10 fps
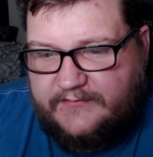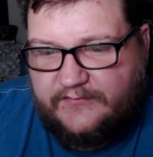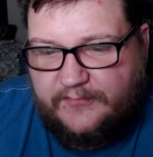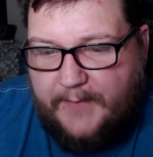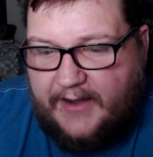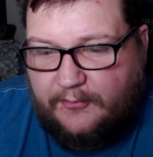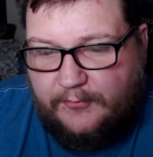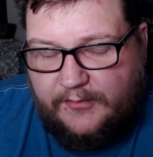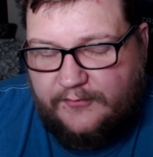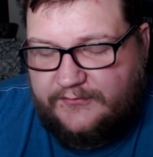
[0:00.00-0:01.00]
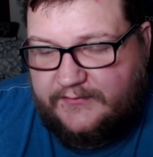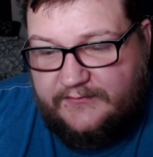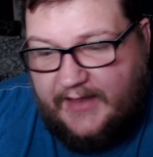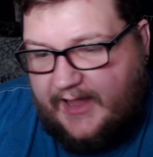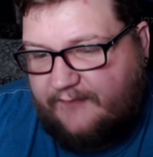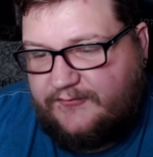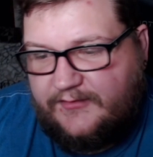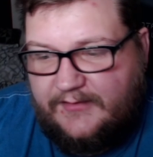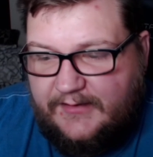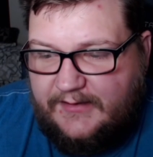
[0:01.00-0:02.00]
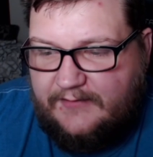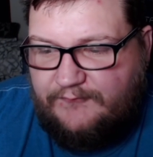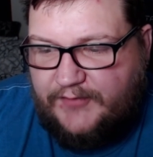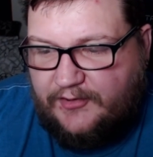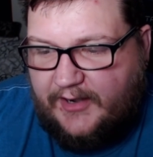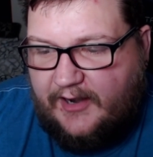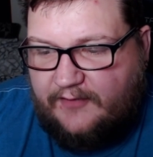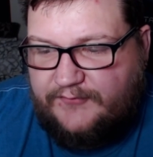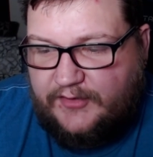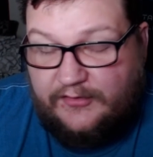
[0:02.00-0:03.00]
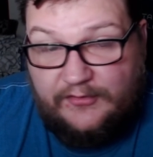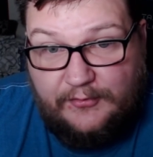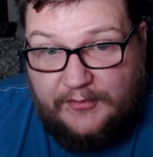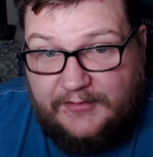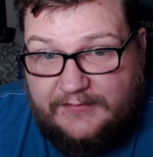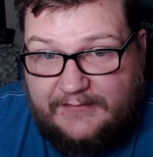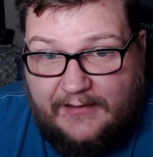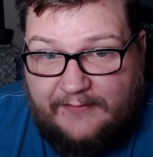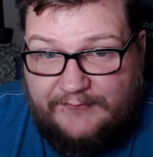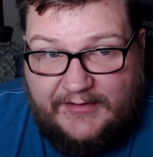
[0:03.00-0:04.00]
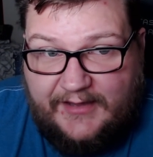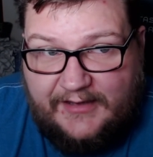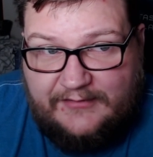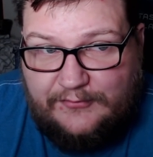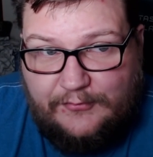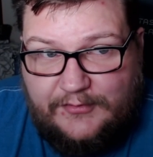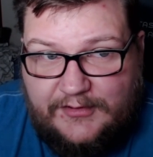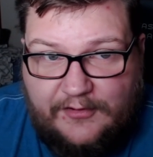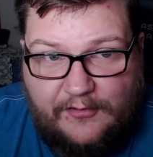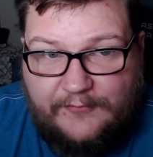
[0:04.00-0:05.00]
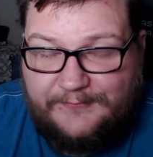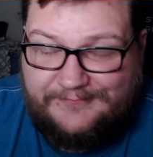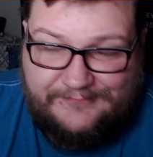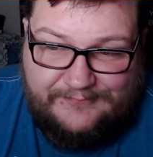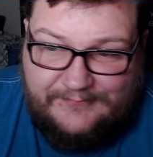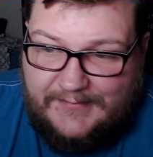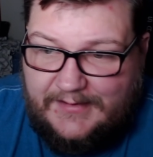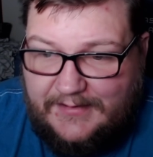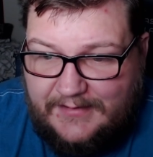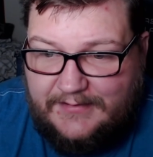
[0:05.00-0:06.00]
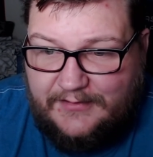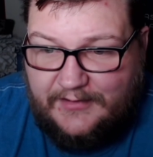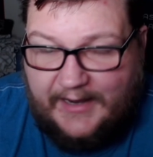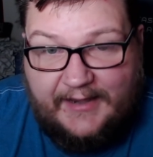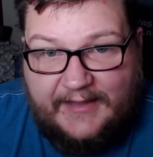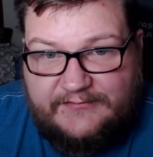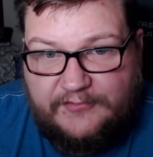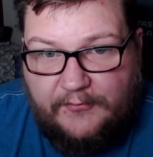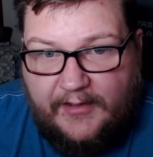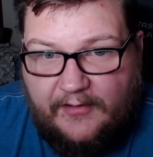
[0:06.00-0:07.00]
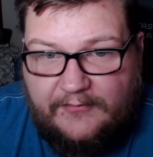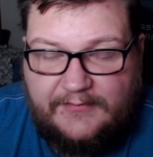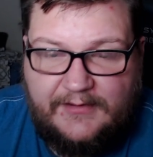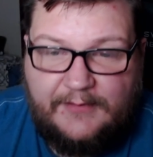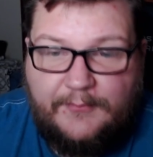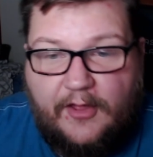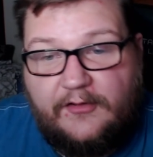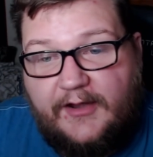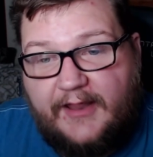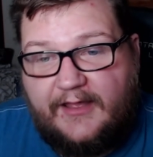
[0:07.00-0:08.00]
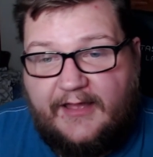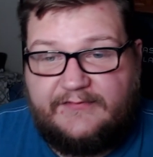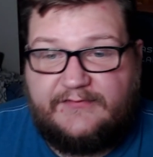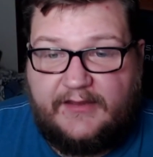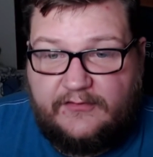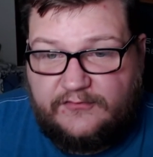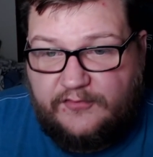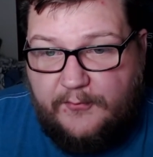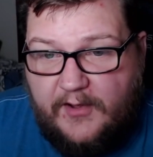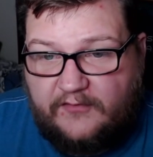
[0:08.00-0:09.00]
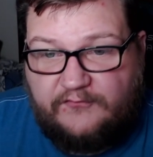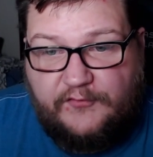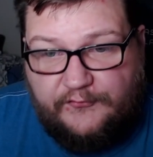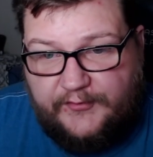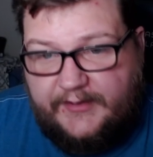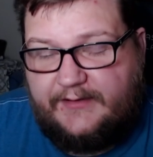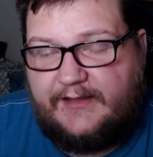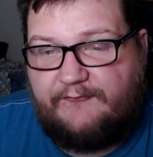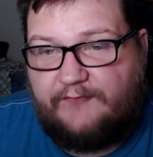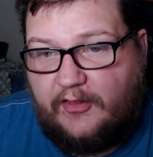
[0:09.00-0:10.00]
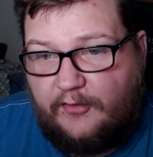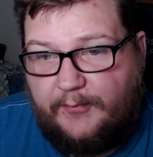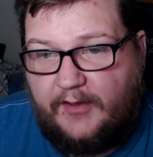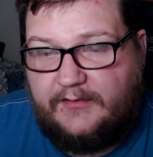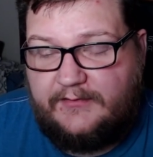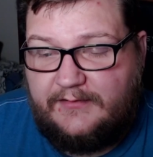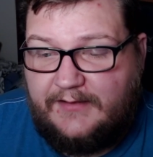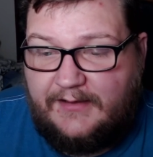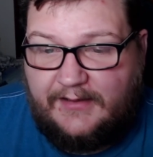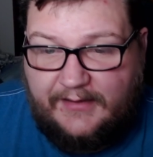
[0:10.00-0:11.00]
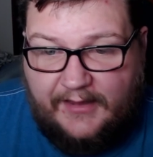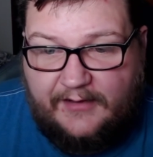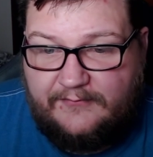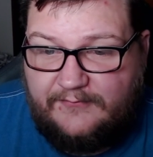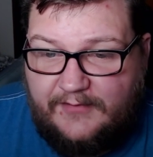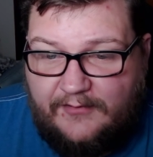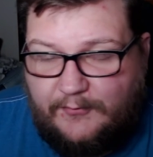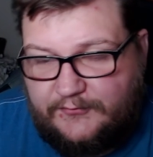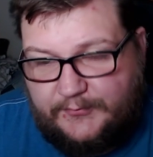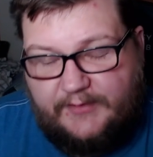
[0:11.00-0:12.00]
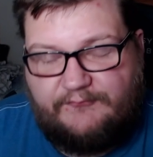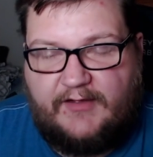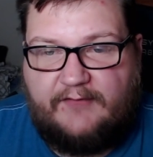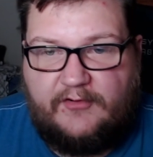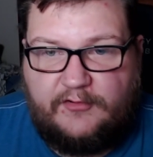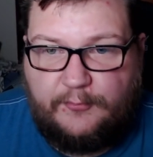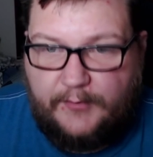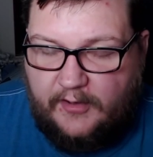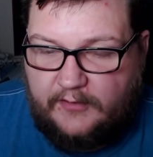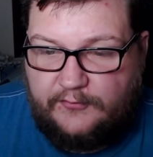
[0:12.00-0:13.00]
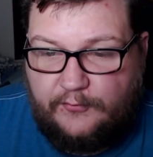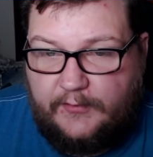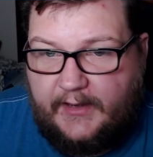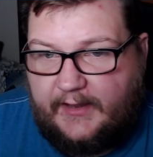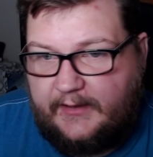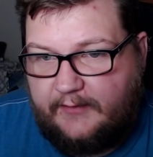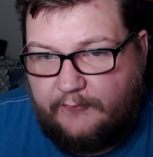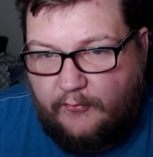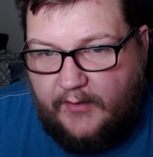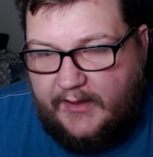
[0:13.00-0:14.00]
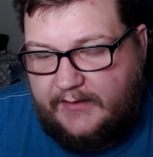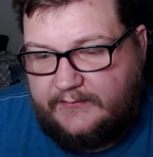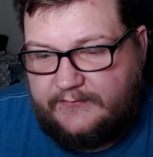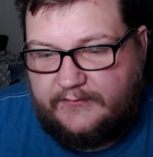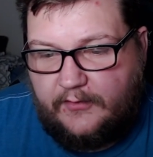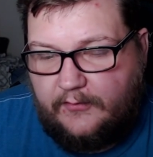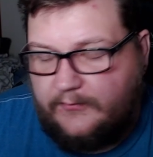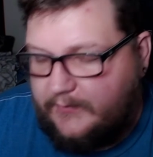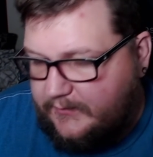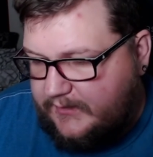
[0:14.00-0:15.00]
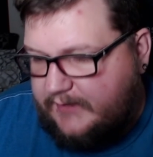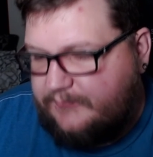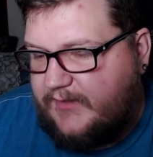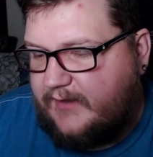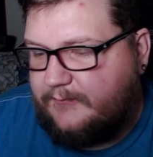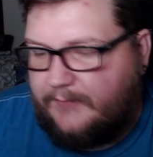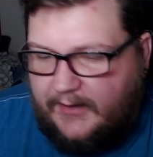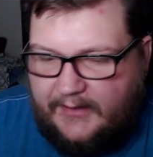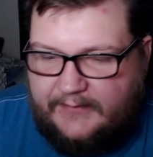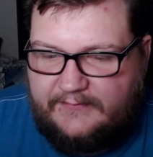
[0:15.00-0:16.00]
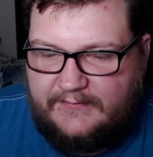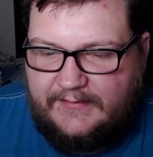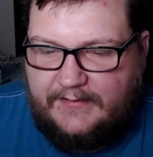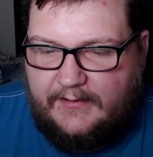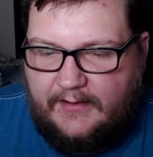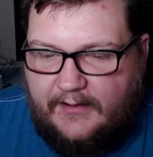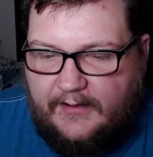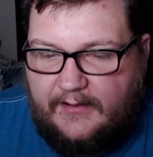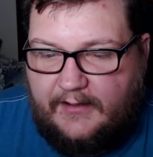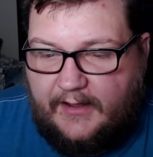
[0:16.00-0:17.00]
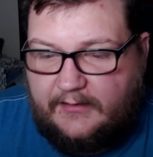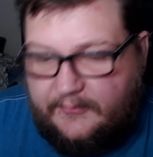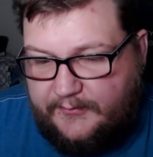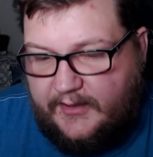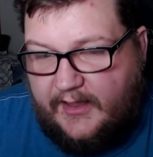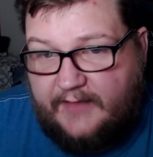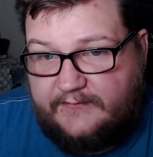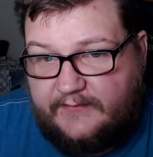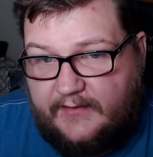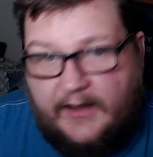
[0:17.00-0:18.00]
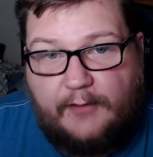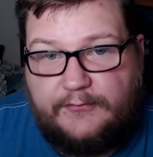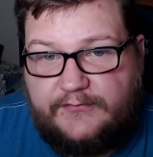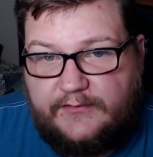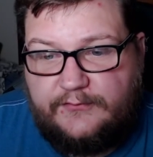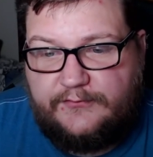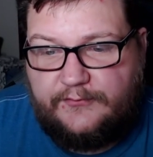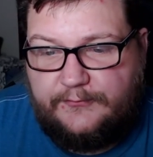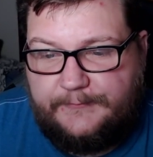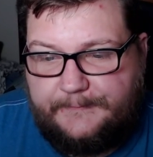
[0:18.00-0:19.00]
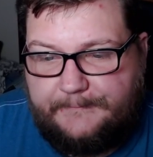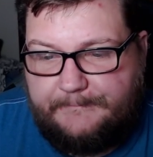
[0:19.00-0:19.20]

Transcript: it's just a matter of one of those things. You have to figure out if you can do it. Uh, if you can't do it, you know, kind of SOL. Other than that, guys, thank you so much. Feel free to hit that follow button. Again, once we hit 500, we are doing a giveaway. So keep that in mind. Uh, I love you guys, and I will see you soon.